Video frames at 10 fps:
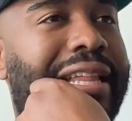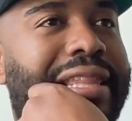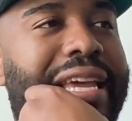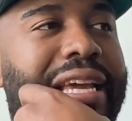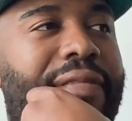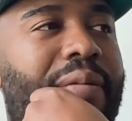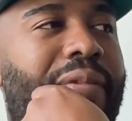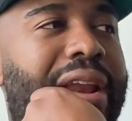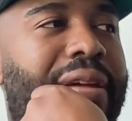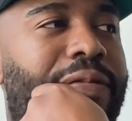think if I'm
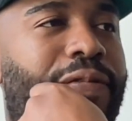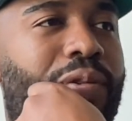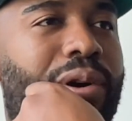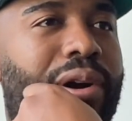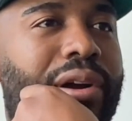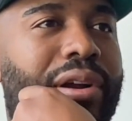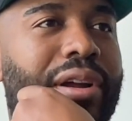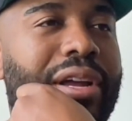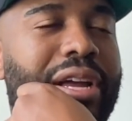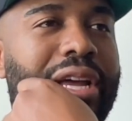writing for
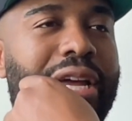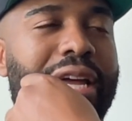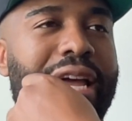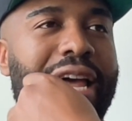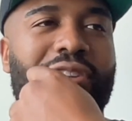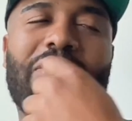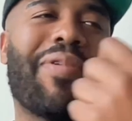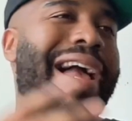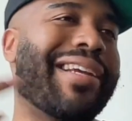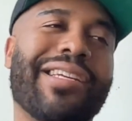
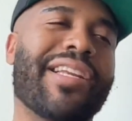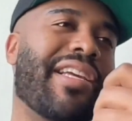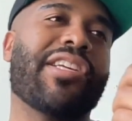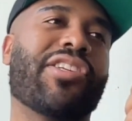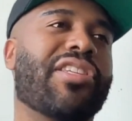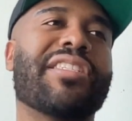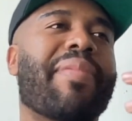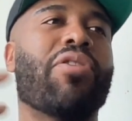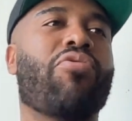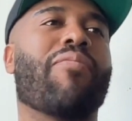actually it doesn't
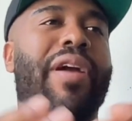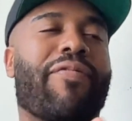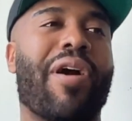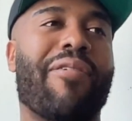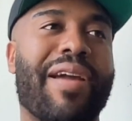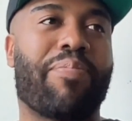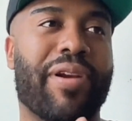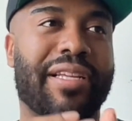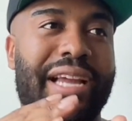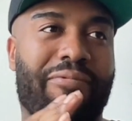matter who I'm writing for. I write
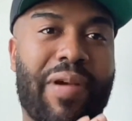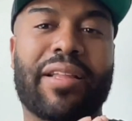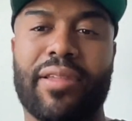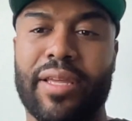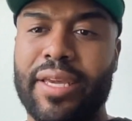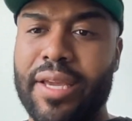pretty directly.